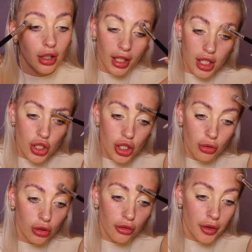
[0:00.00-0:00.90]
And I
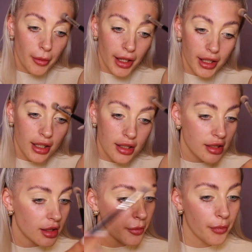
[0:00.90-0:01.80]
do love the
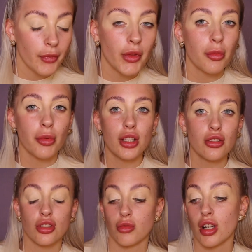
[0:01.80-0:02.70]
base, but this
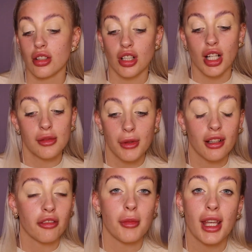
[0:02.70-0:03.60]
just works as
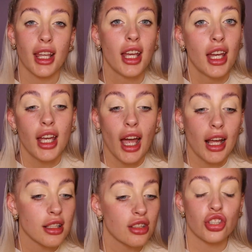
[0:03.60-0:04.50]
well for me
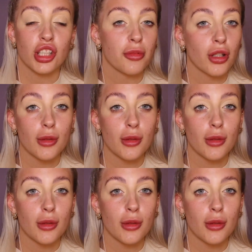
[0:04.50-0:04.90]
and it's a cheaper